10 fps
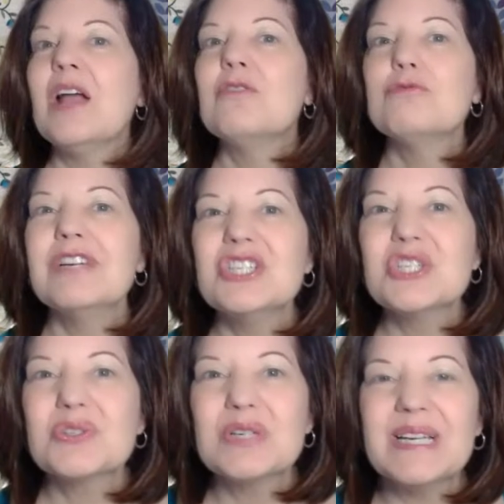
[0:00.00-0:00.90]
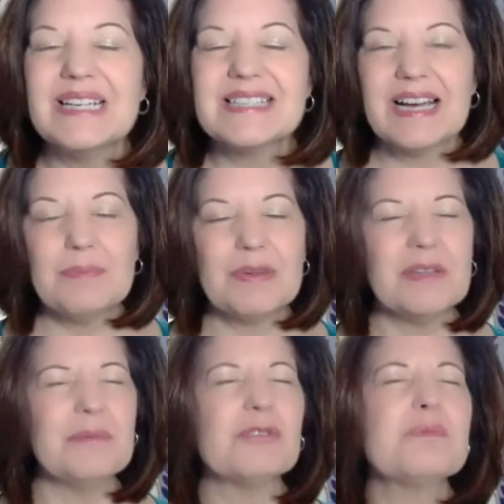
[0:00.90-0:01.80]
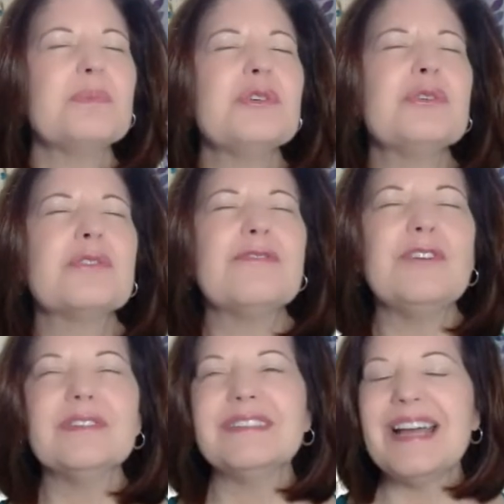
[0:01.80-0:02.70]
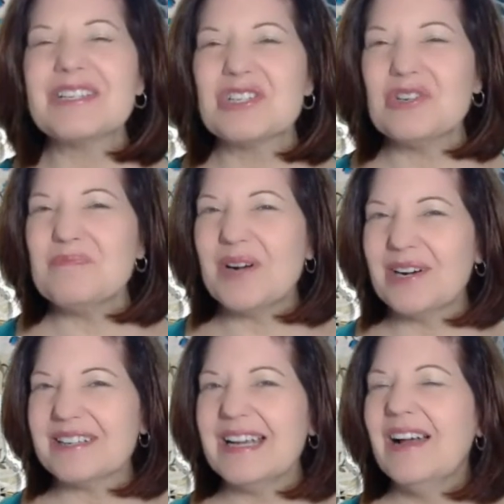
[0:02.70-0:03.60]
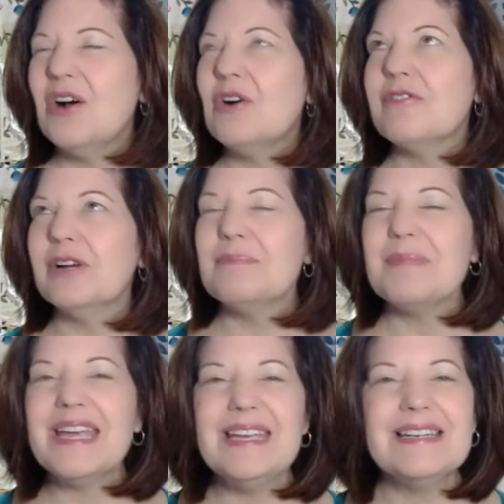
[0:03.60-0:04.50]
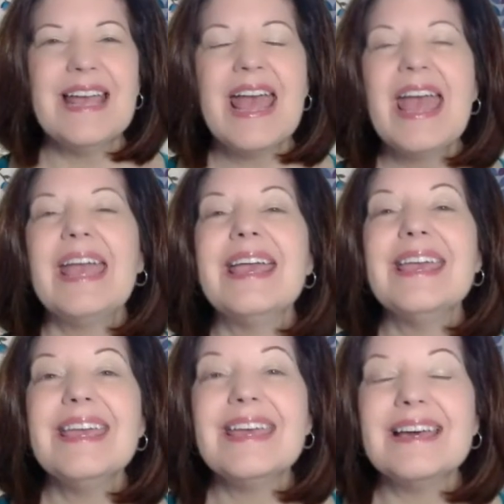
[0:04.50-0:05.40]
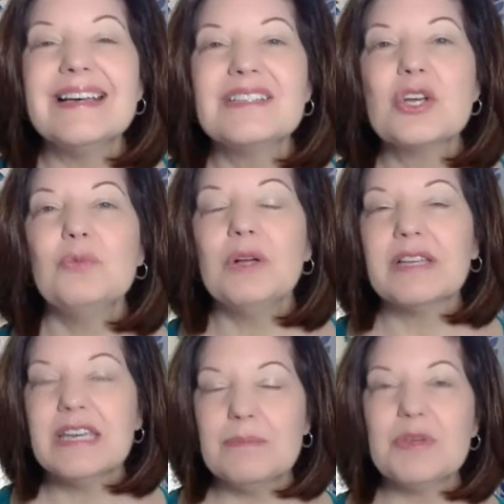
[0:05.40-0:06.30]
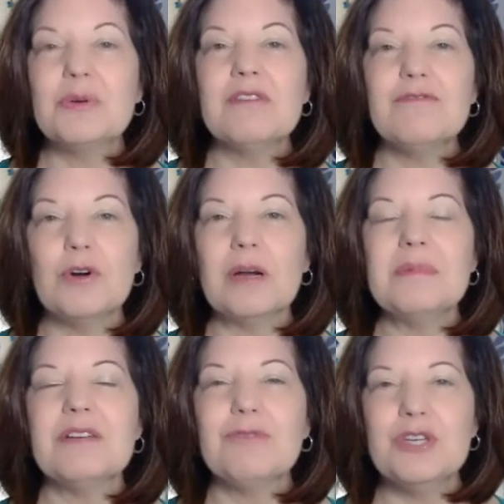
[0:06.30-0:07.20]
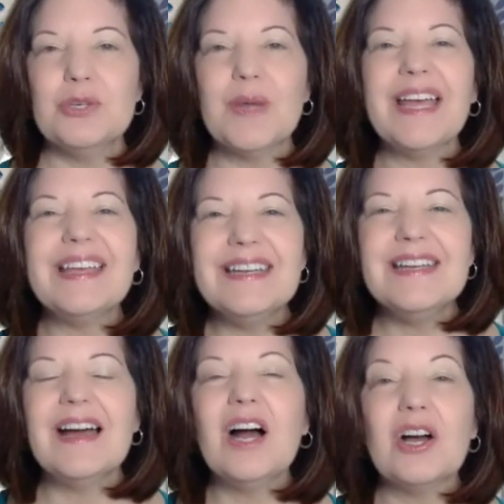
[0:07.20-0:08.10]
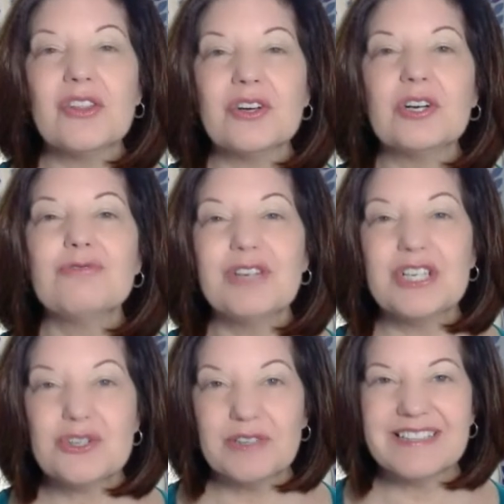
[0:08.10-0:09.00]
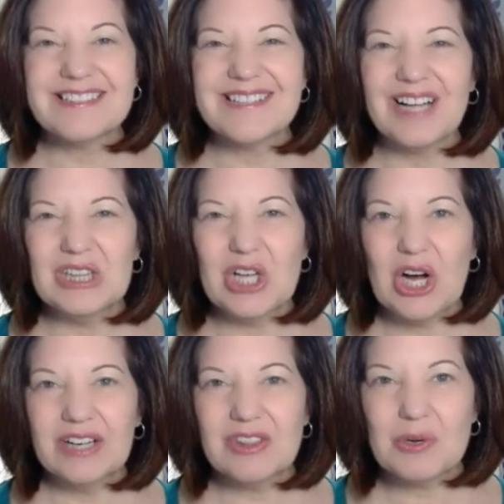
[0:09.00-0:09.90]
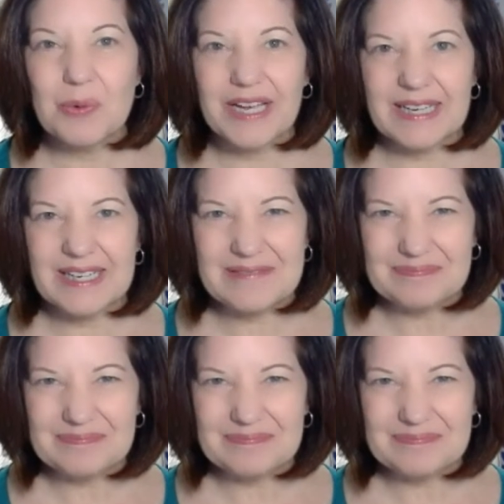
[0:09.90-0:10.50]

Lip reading: retreat up at the most beautiful national park over in Maine and we'll keep you informed if we do any other retreats along the way.